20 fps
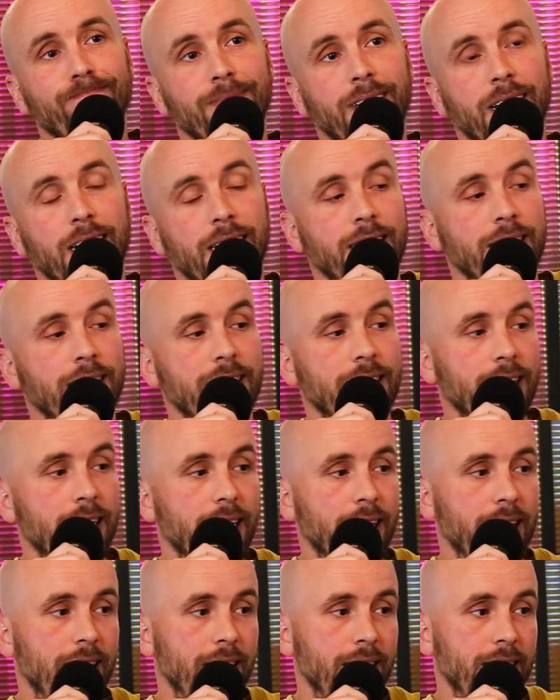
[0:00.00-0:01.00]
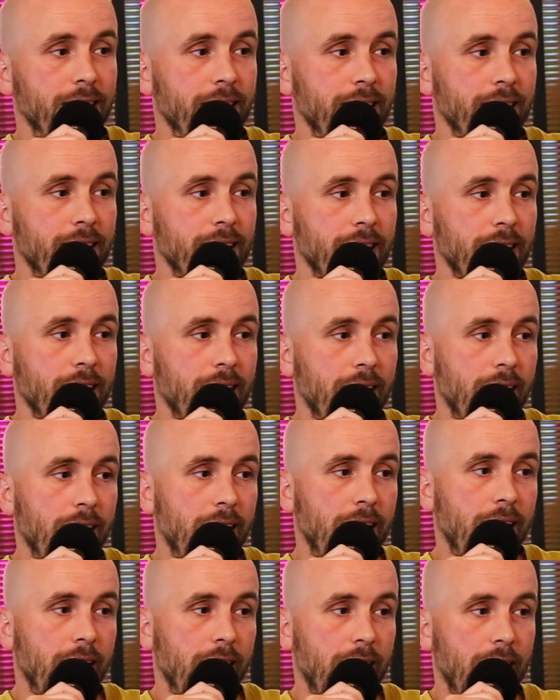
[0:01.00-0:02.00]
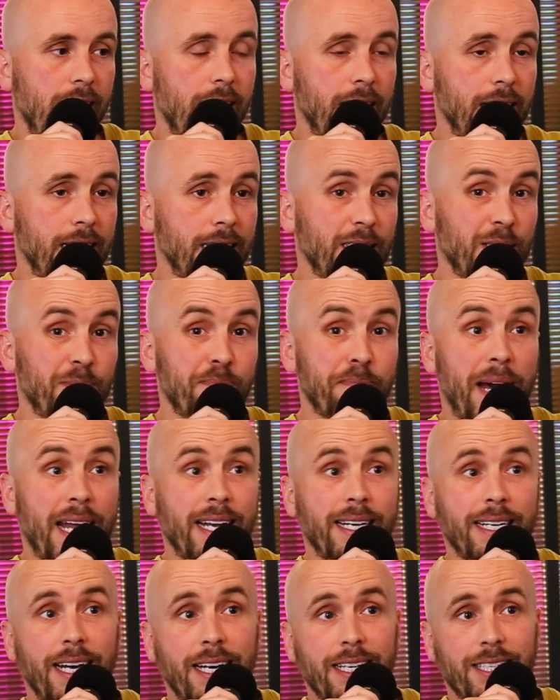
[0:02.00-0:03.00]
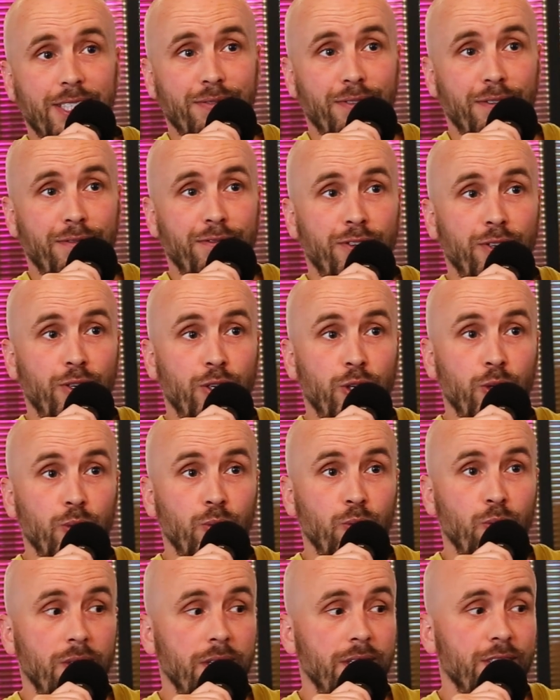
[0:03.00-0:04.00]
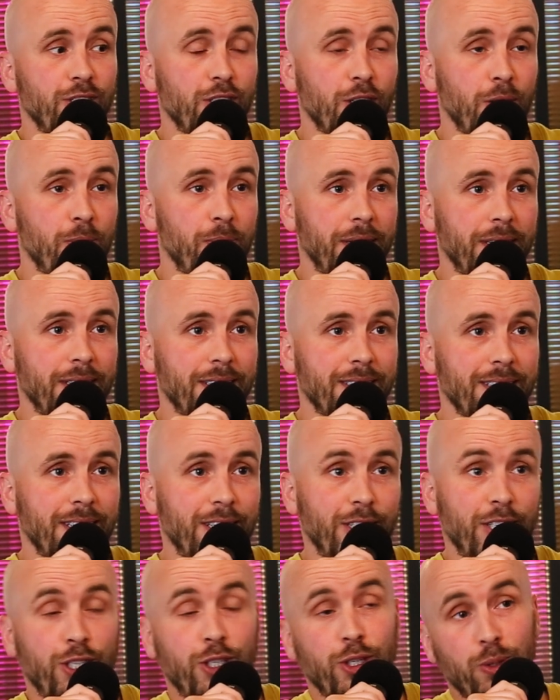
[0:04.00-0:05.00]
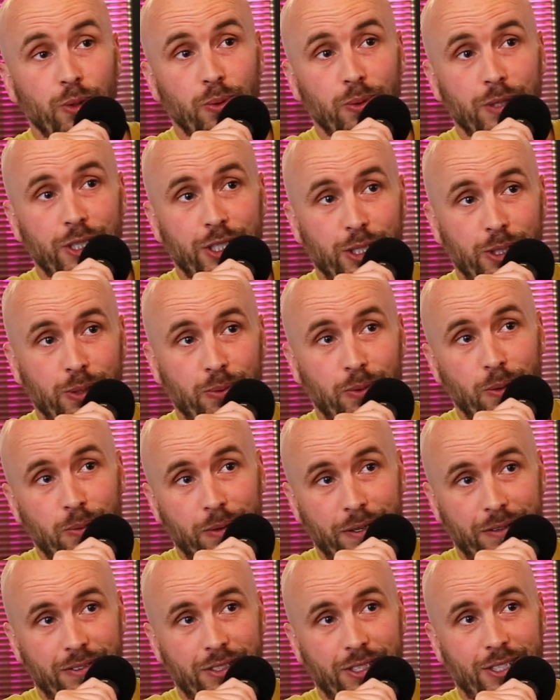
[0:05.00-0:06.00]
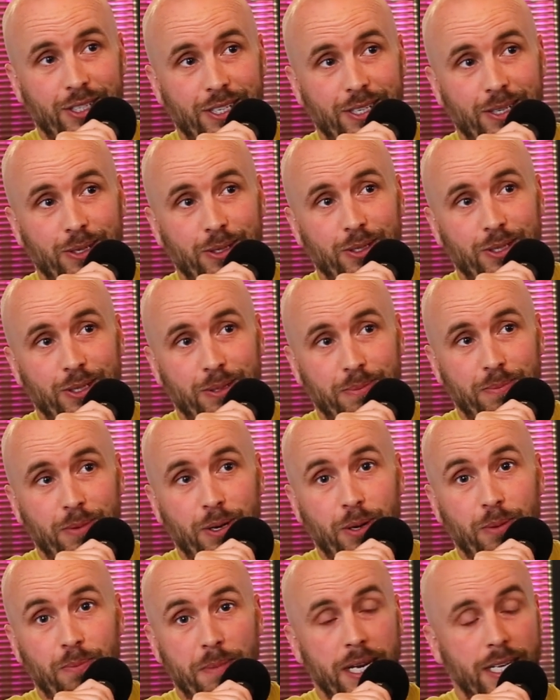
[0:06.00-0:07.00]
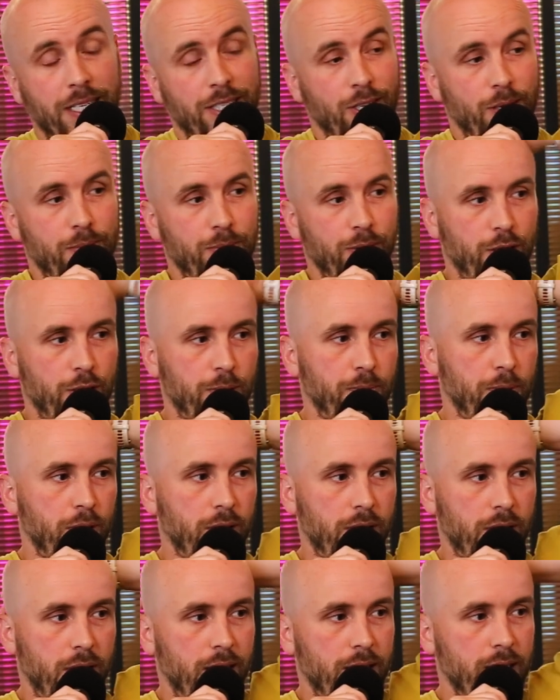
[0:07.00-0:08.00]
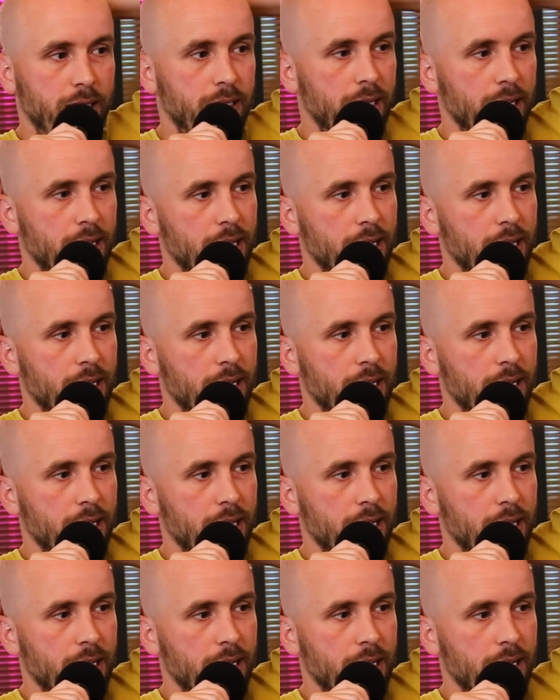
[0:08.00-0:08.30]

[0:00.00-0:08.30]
and his banned ads for Huel and Zoe, and Huel, which is the one we've discussed on many times on this podcast.